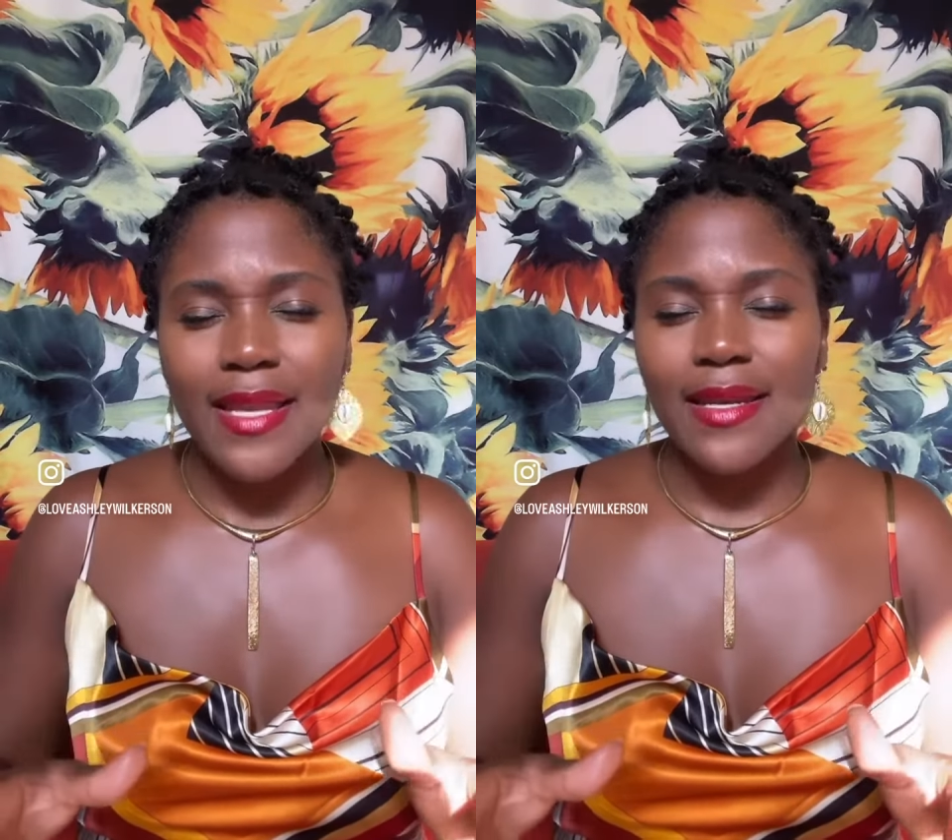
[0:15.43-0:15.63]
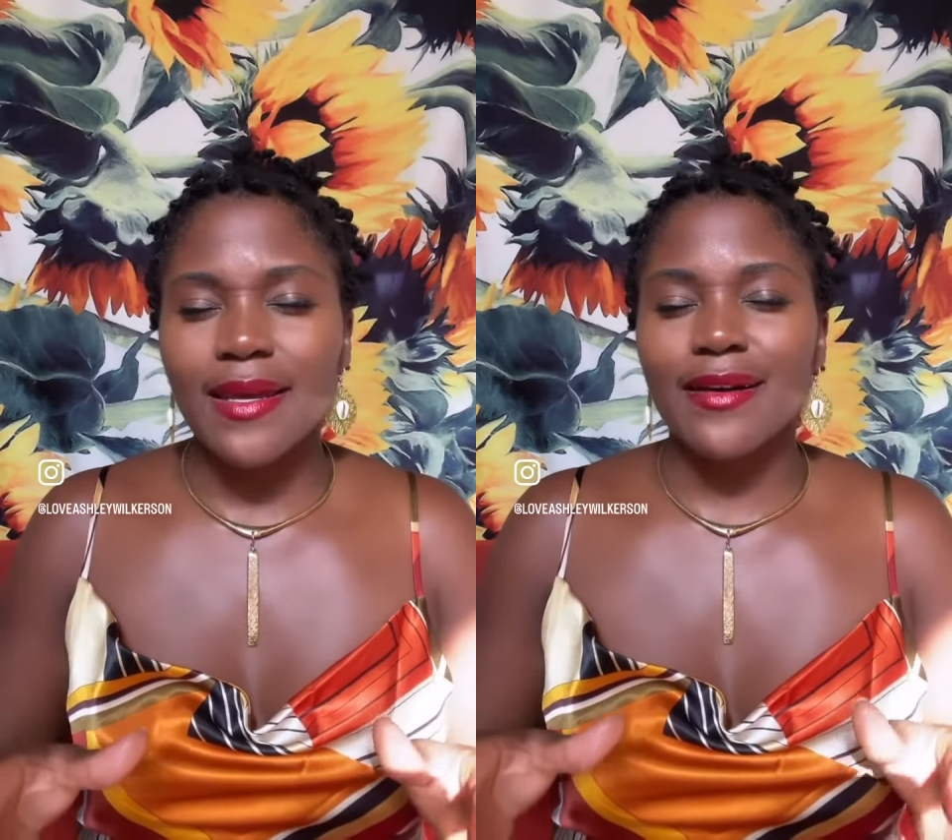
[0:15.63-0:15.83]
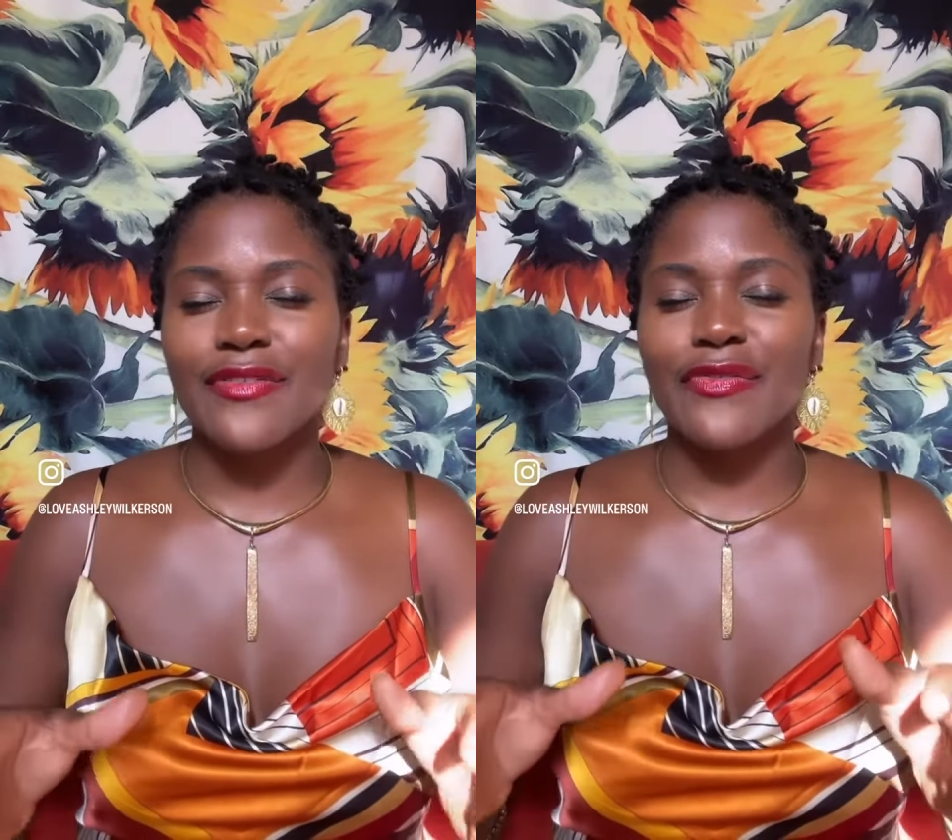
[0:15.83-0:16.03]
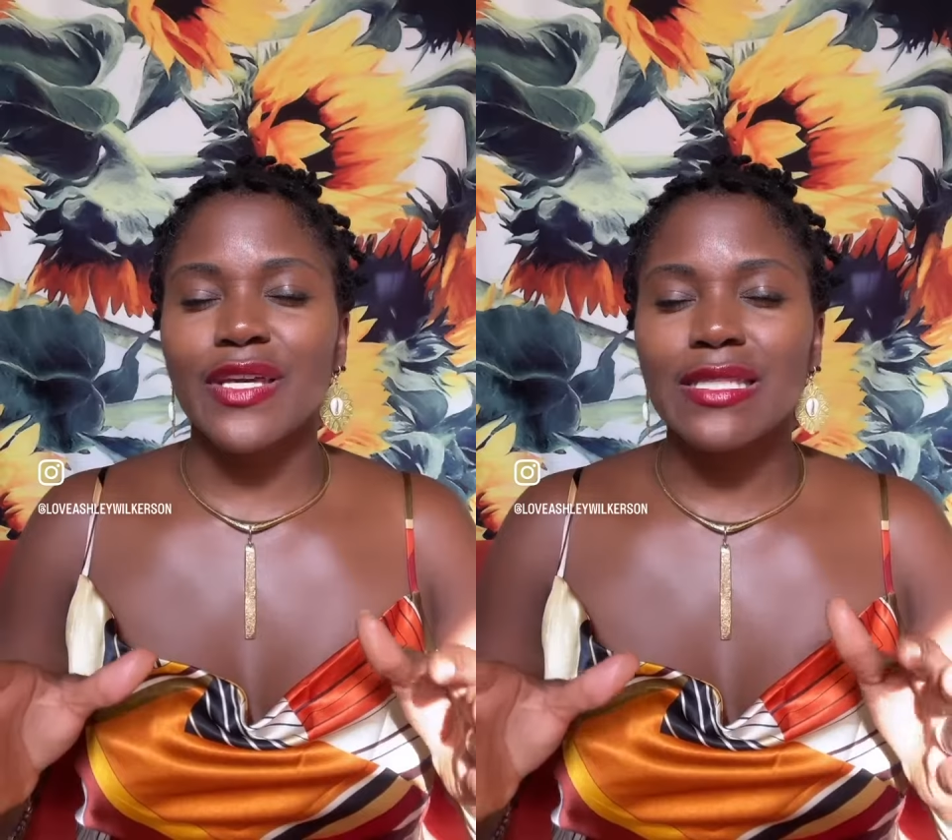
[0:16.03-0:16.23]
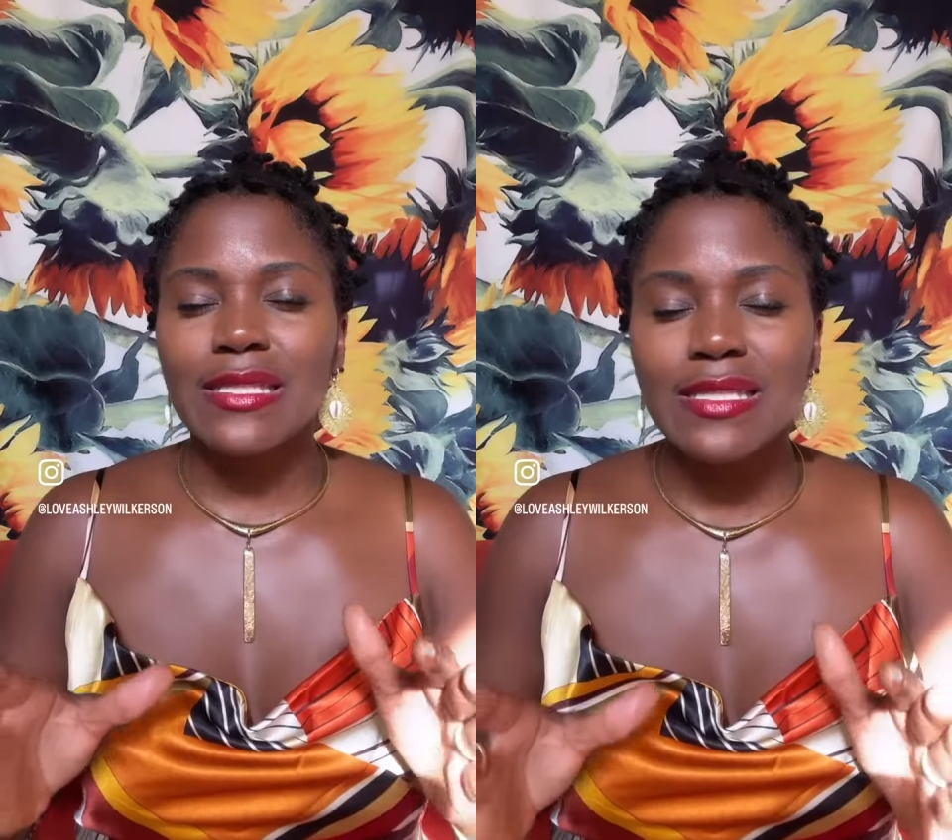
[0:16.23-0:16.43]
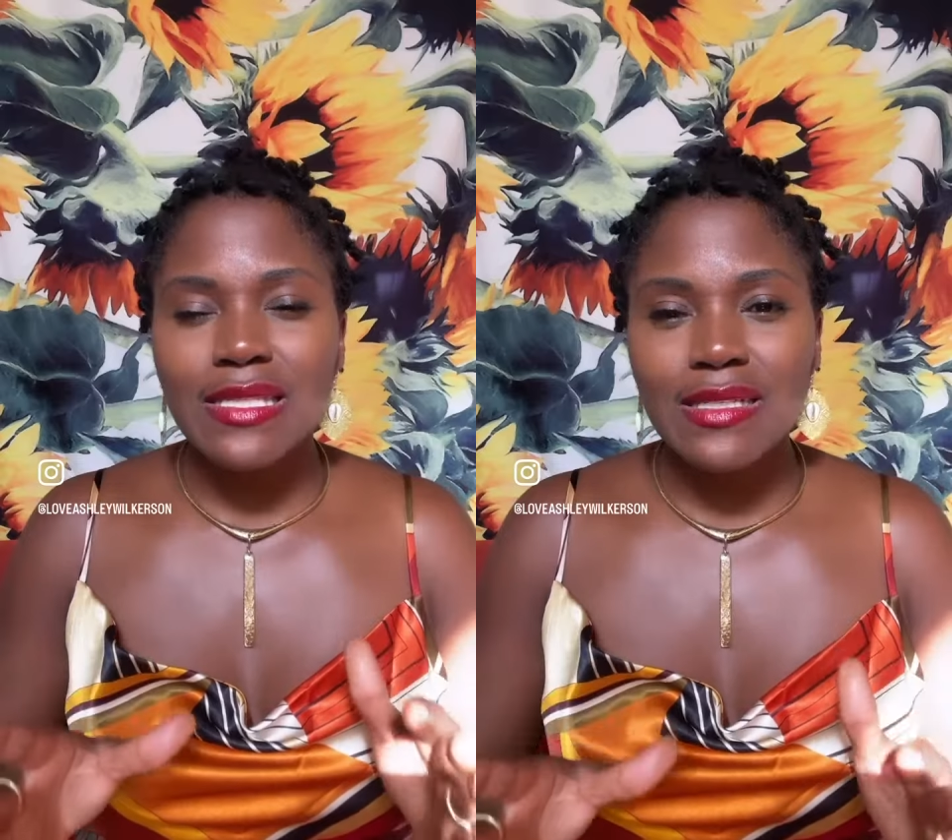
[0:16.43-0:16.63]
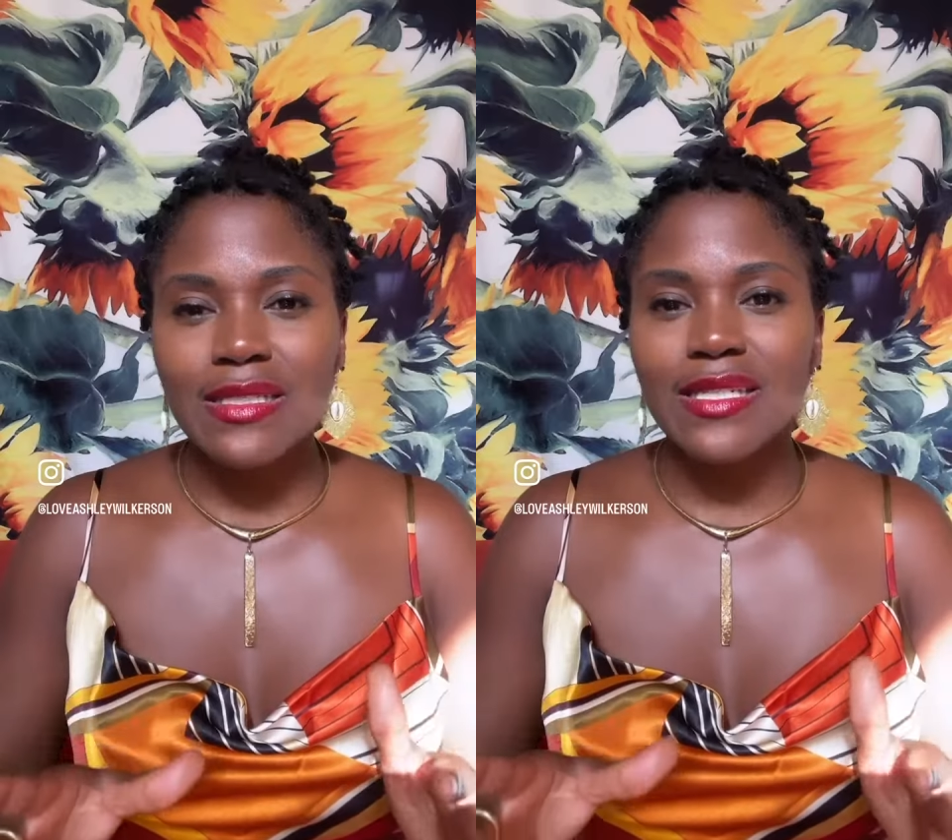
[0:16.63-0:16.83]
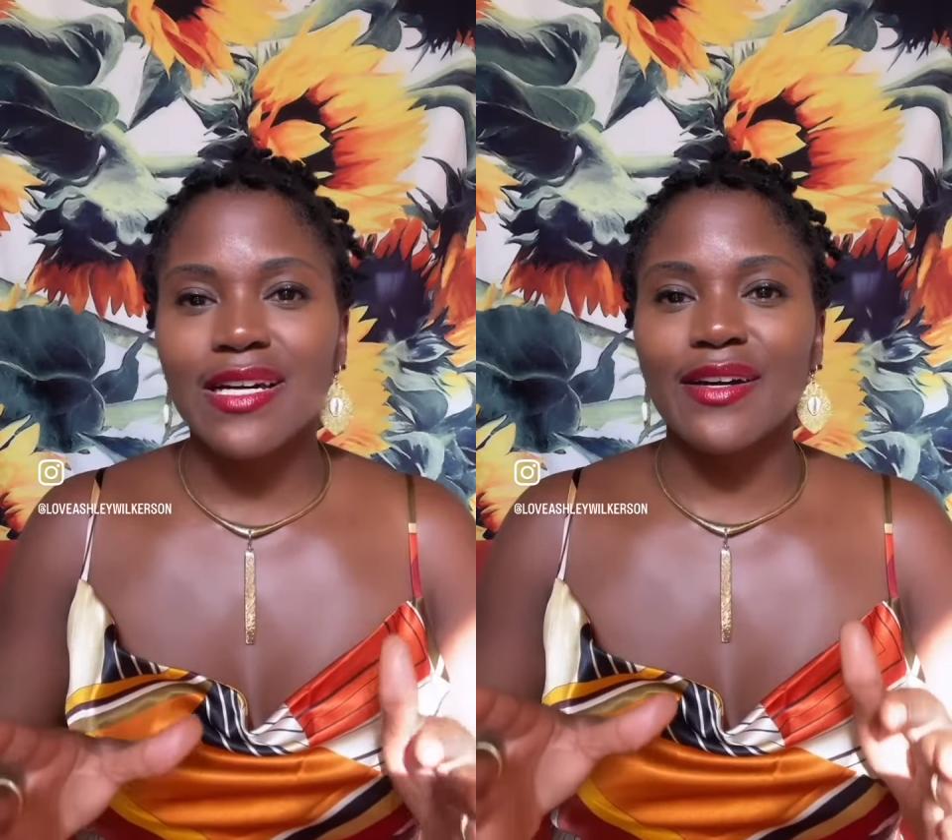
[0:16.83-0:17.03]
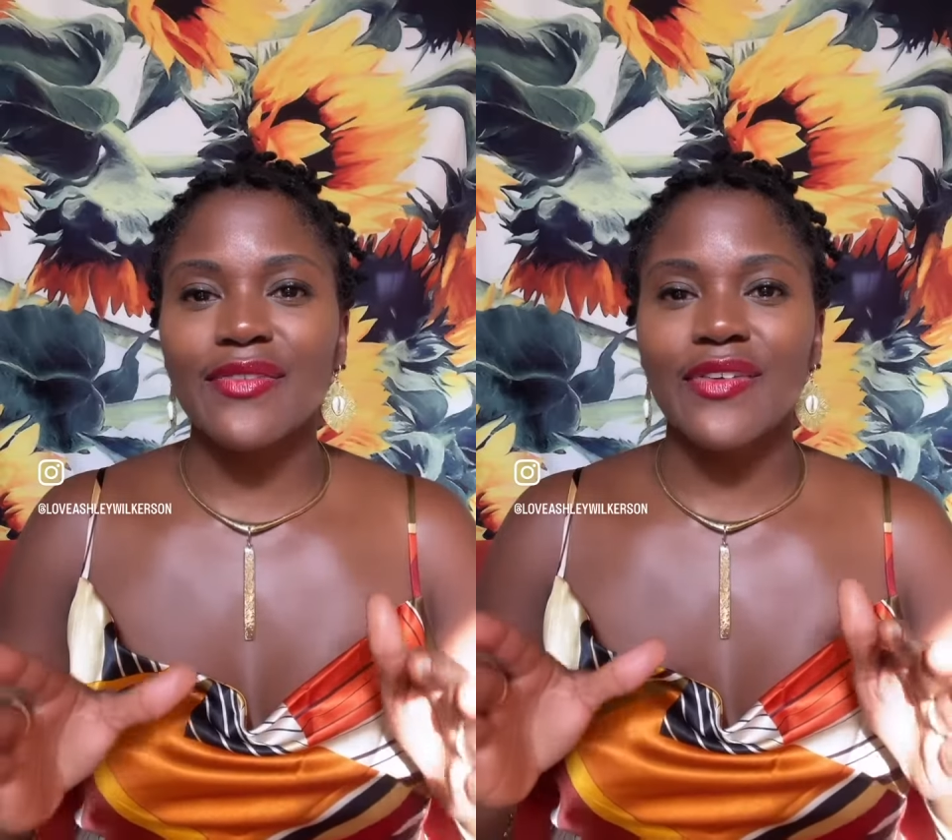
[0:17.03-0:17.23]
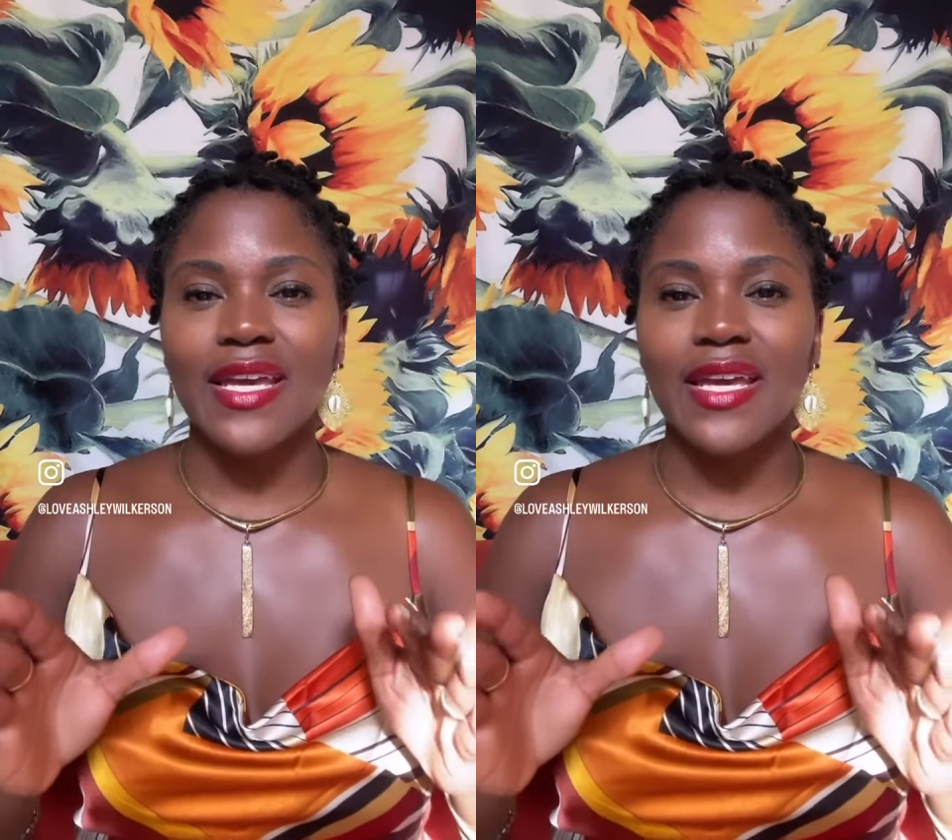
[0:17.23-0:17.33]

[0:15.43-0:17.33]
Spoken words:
enough and still enough